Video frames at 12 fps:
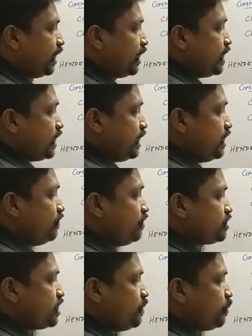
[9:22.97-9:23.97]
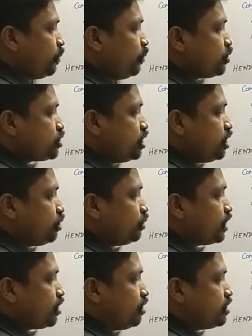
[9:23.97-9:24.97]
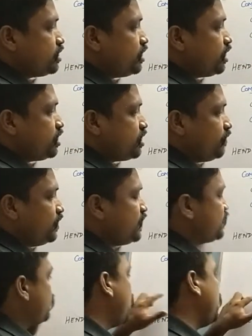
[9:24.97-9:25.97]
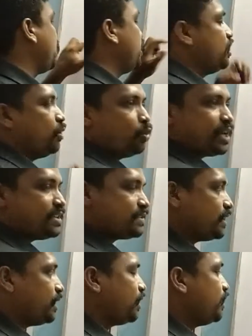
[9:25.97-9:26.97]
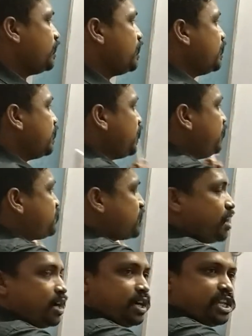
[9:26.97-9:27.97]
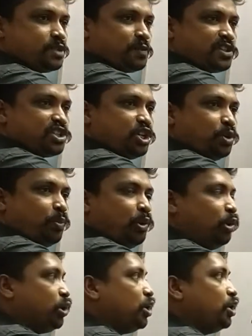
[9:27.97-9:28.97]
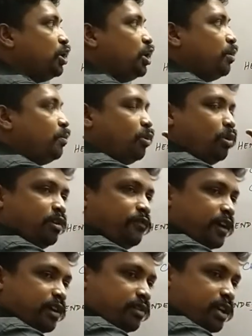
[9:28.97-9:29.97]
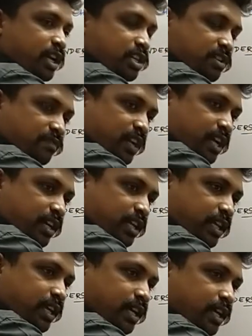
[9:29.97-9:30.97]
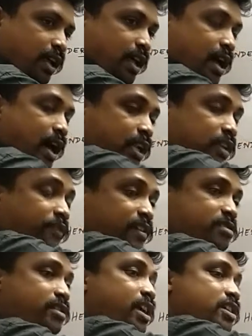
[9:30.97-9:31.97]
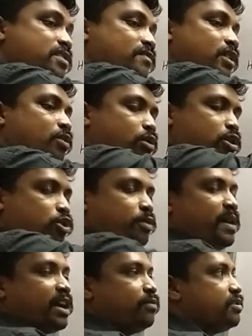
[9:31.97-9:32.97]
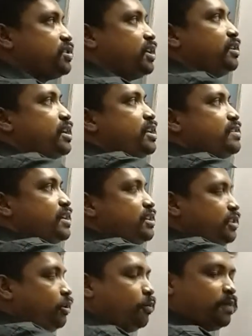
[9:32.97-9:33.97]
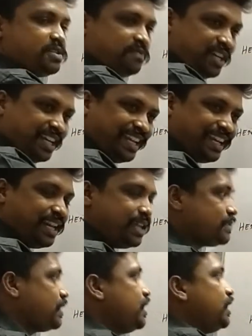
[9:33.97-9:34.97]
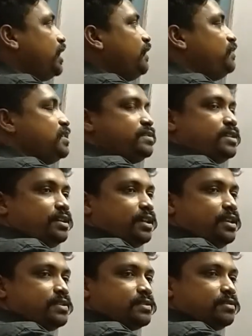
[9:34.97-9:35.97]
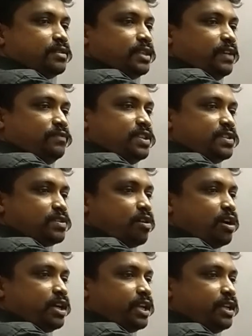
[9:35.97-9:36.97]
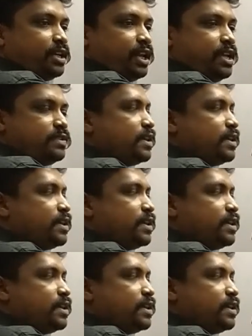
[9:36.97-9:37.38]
inversely proportional to the concentration of this salt. Why, sir? If salt is present more forward reaction will occur here, and the first reaction will go to the backward side. That is, H3O plus will decrease if this increase. If this salt increase,